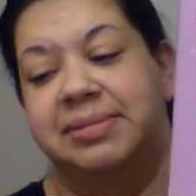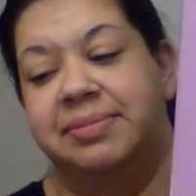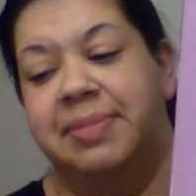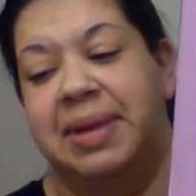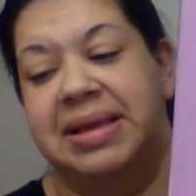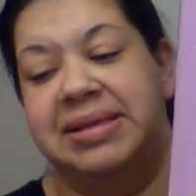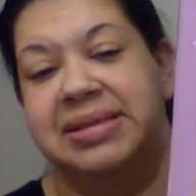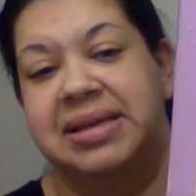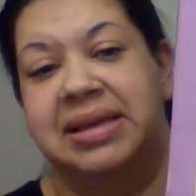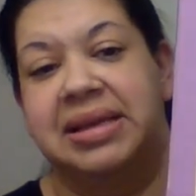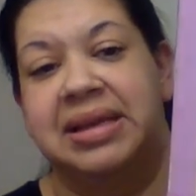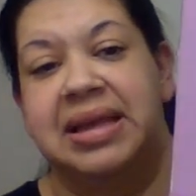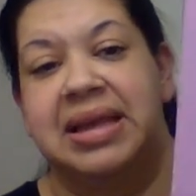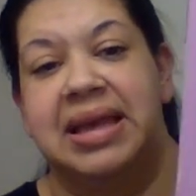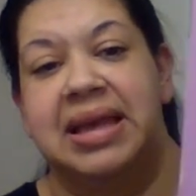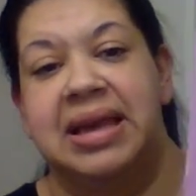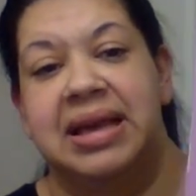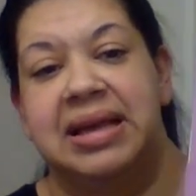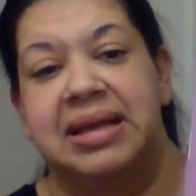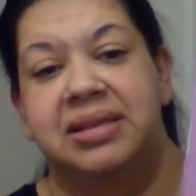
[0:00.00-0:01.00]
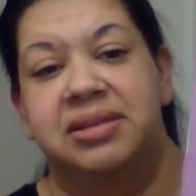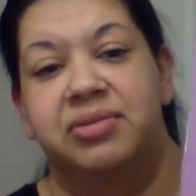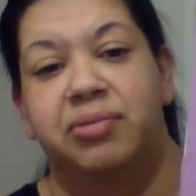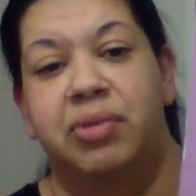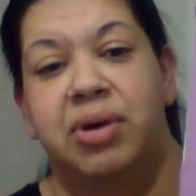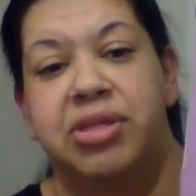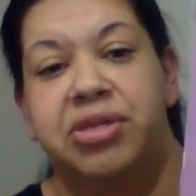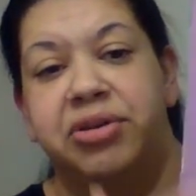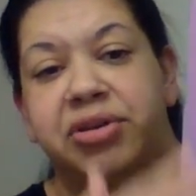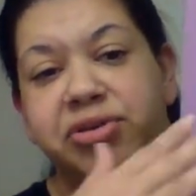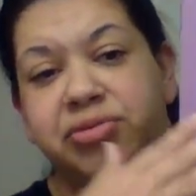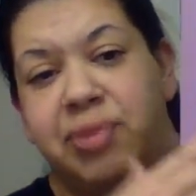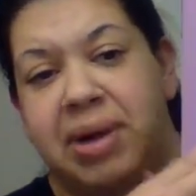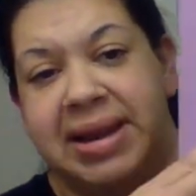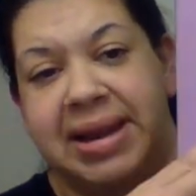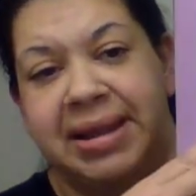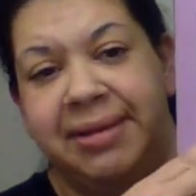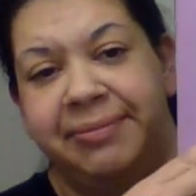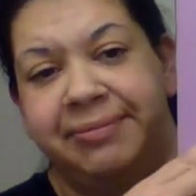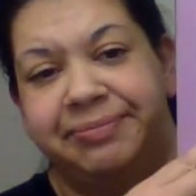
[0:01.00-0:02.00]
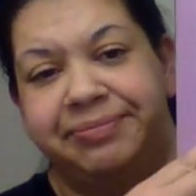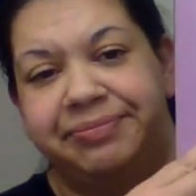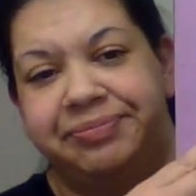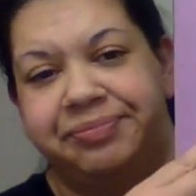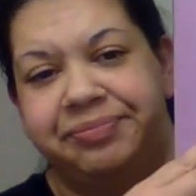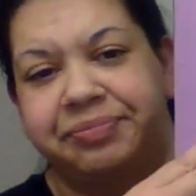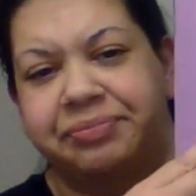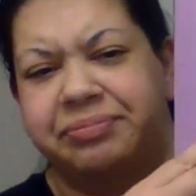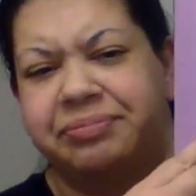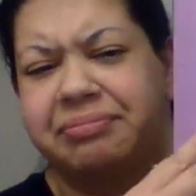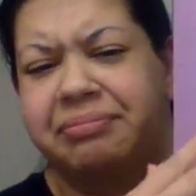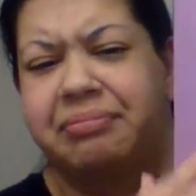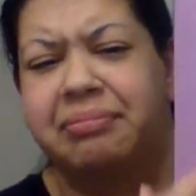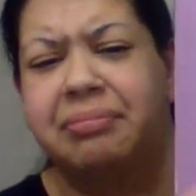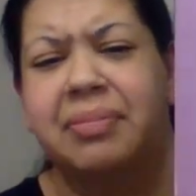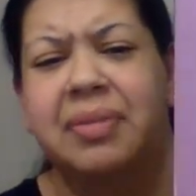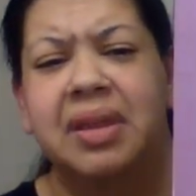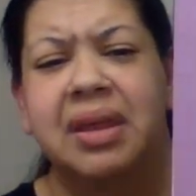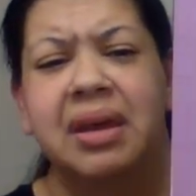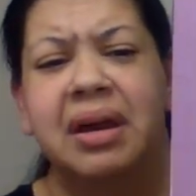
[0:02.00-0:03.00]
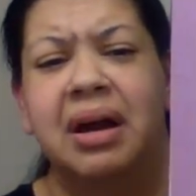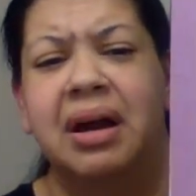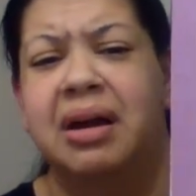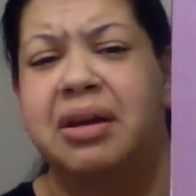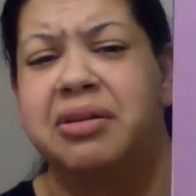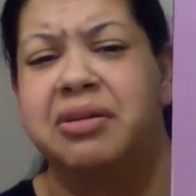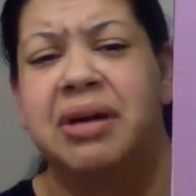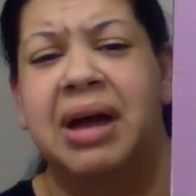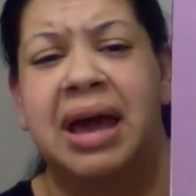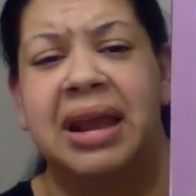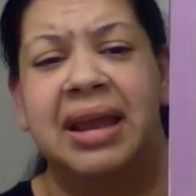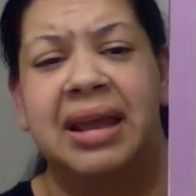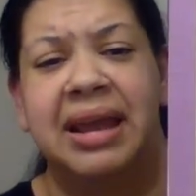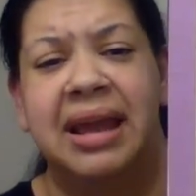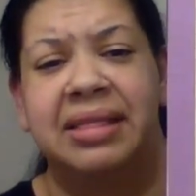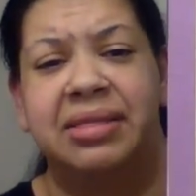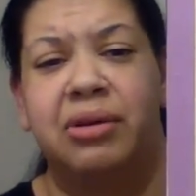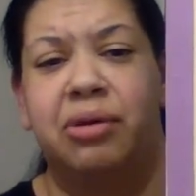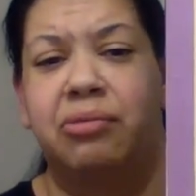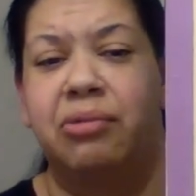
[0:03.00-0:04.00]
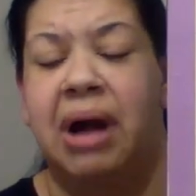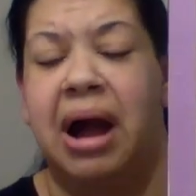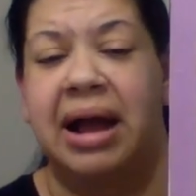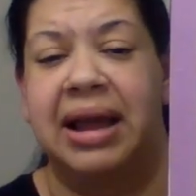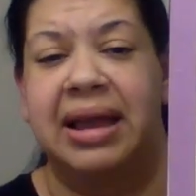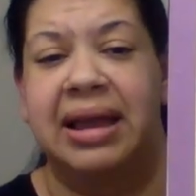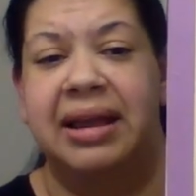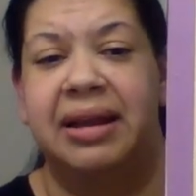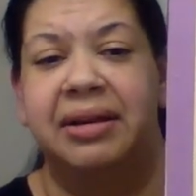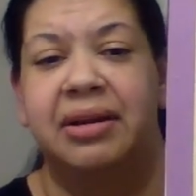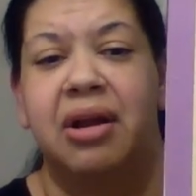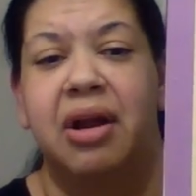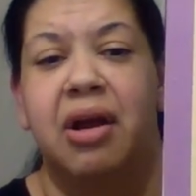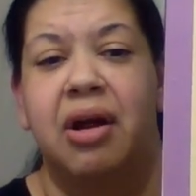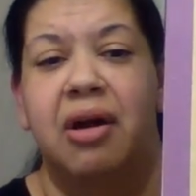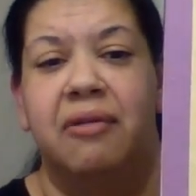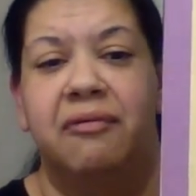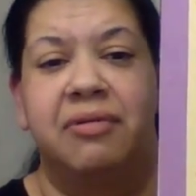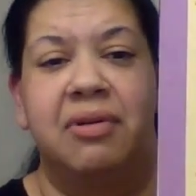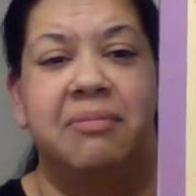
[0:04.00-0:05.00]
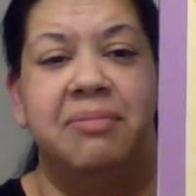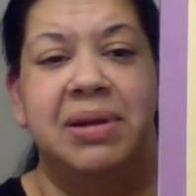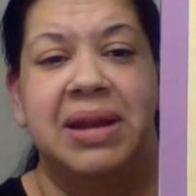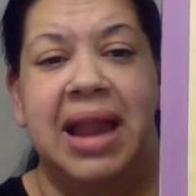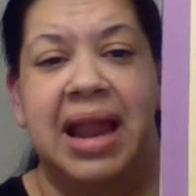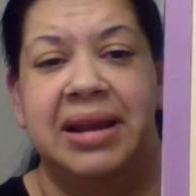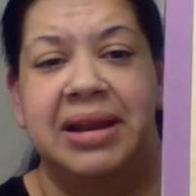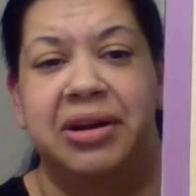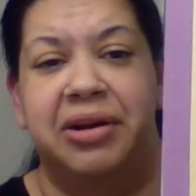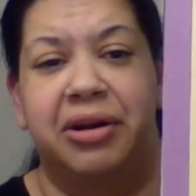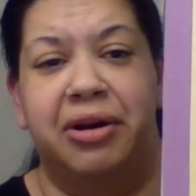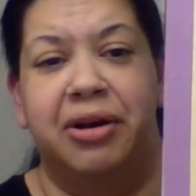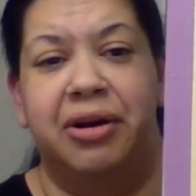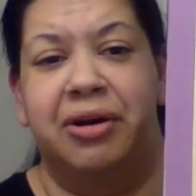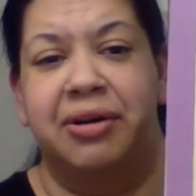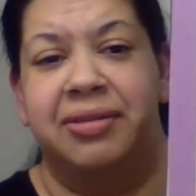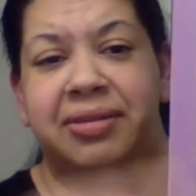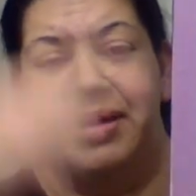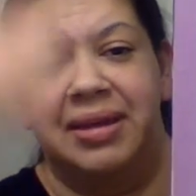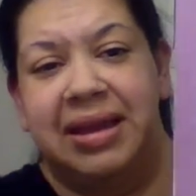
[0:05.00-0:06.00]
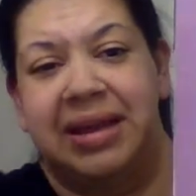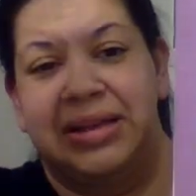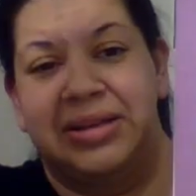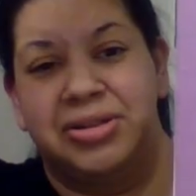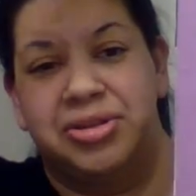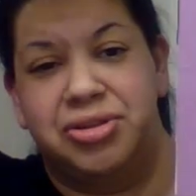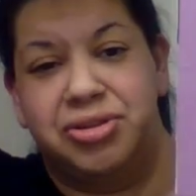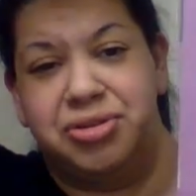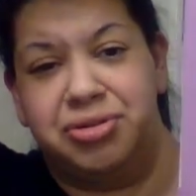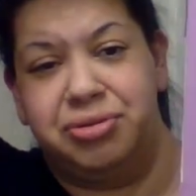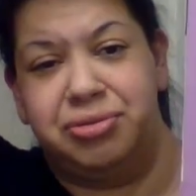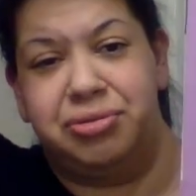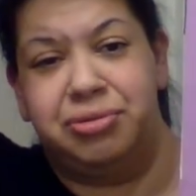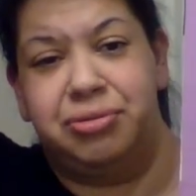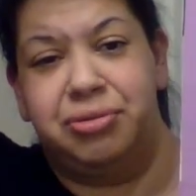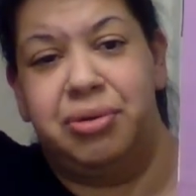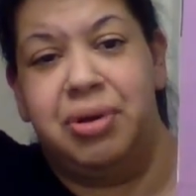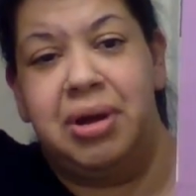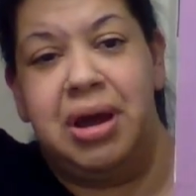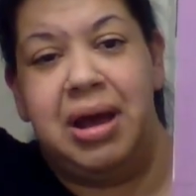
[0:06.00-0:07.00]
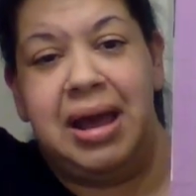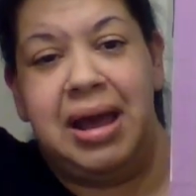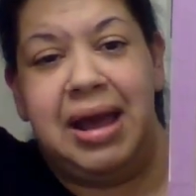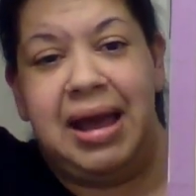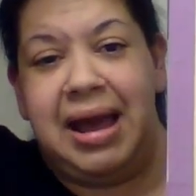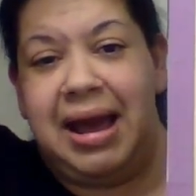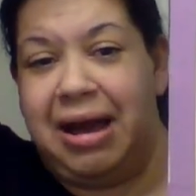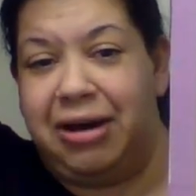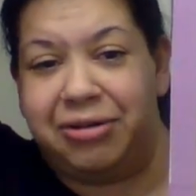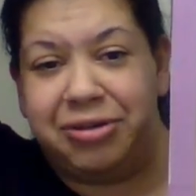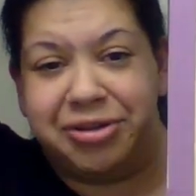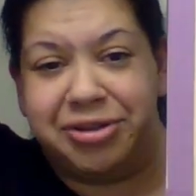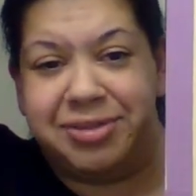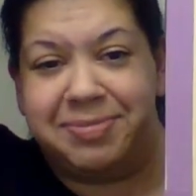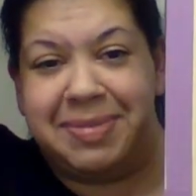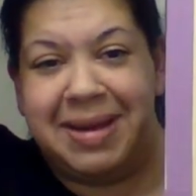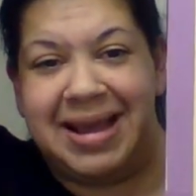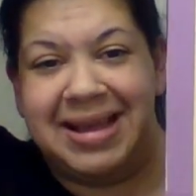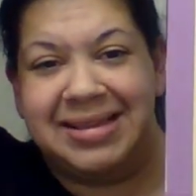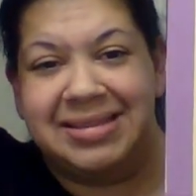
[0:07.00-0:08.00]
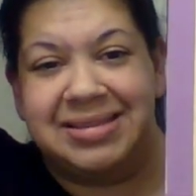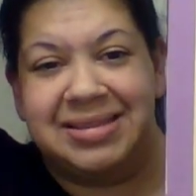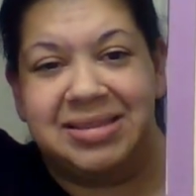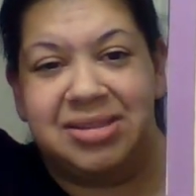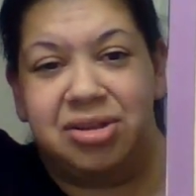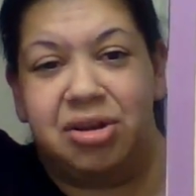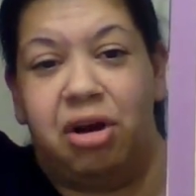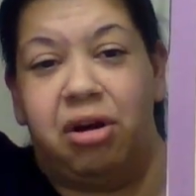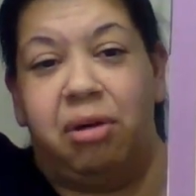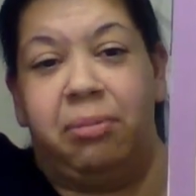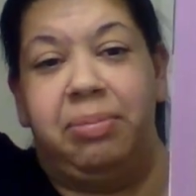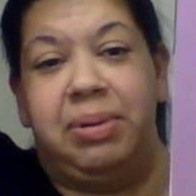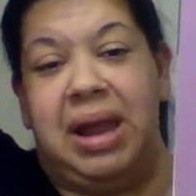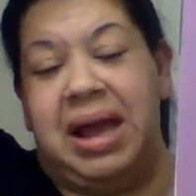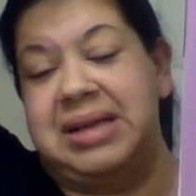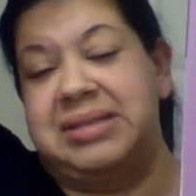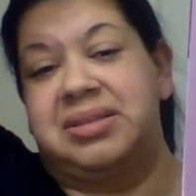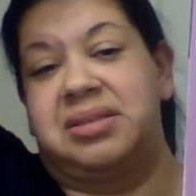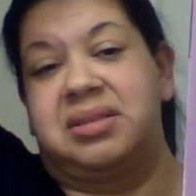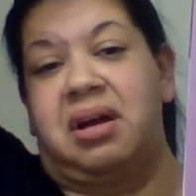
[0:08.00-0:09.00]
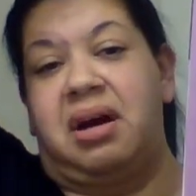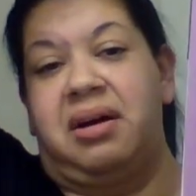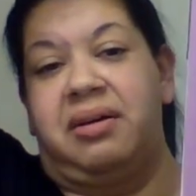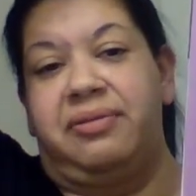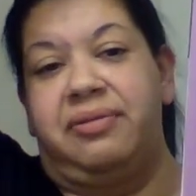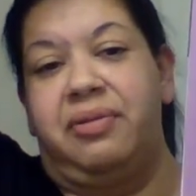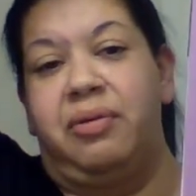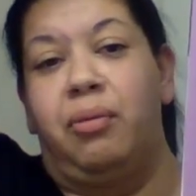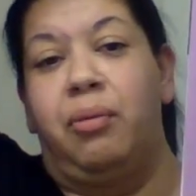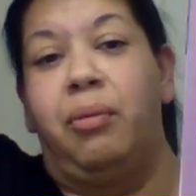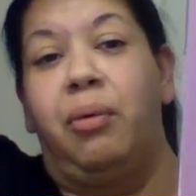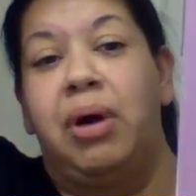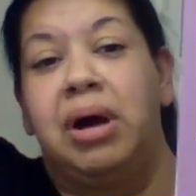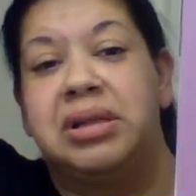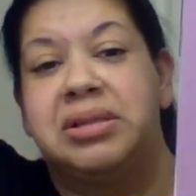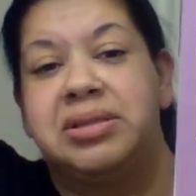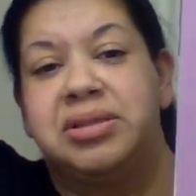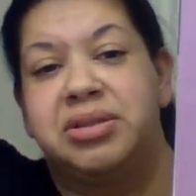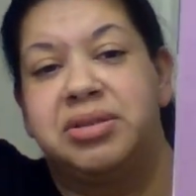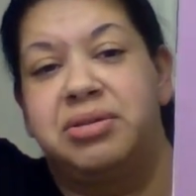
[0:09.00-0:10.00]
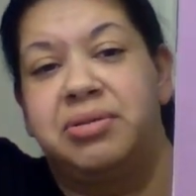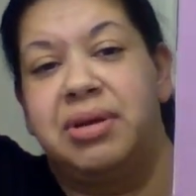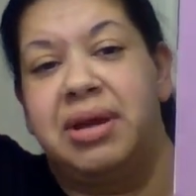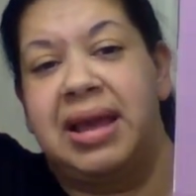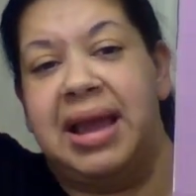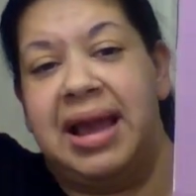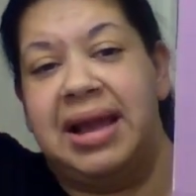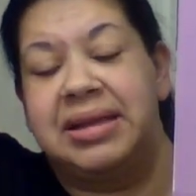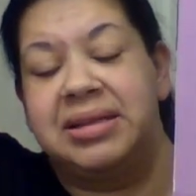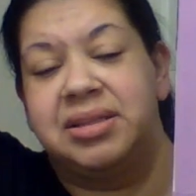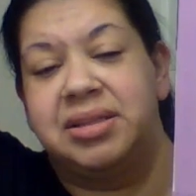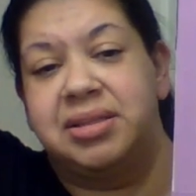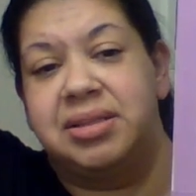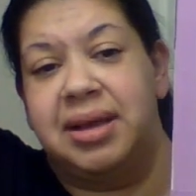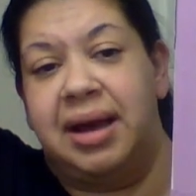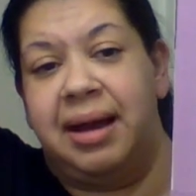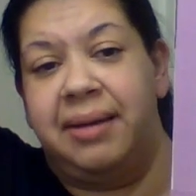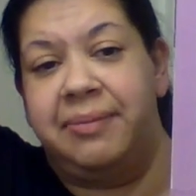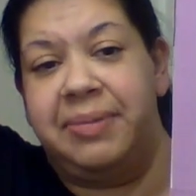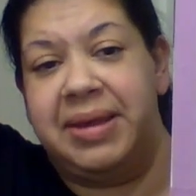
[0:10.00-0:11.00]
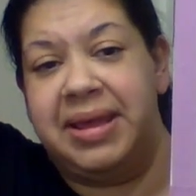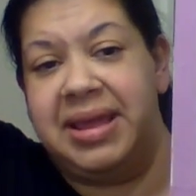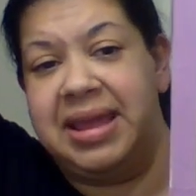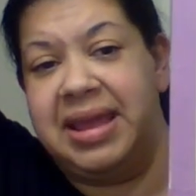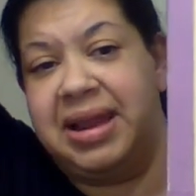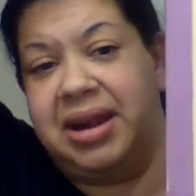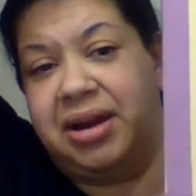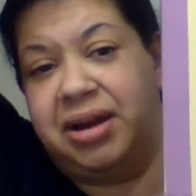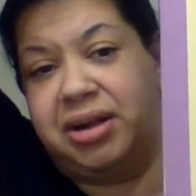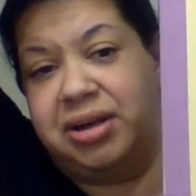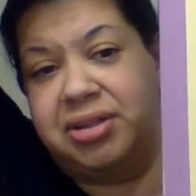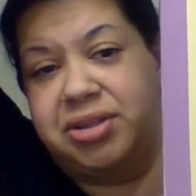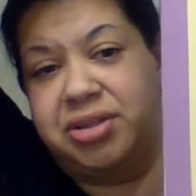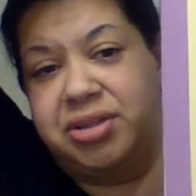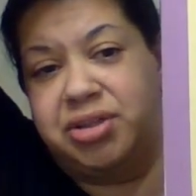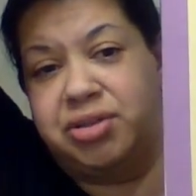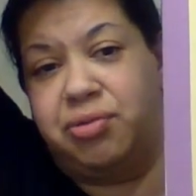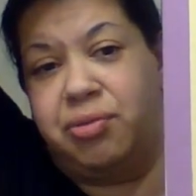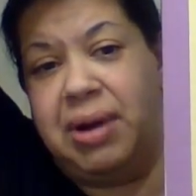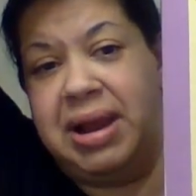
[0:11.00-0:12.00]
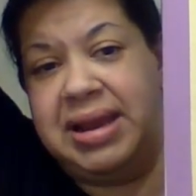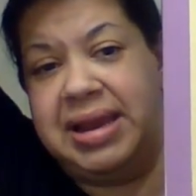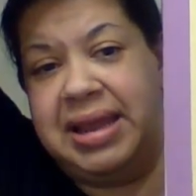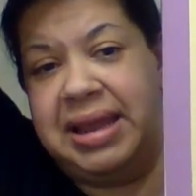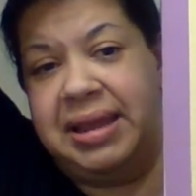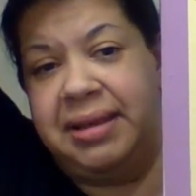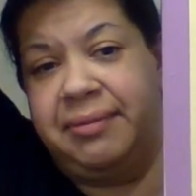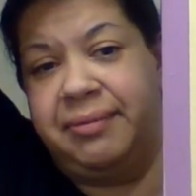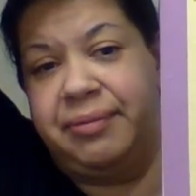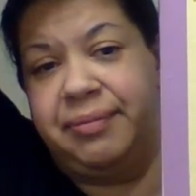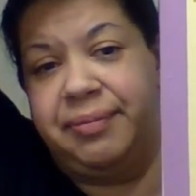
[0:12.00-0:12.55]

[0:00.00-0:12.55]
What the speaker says: basically it's 1 through 20. You got to get the rocket from planet Earth into outer space, and it's called Blast Off. Once you get up here to 20,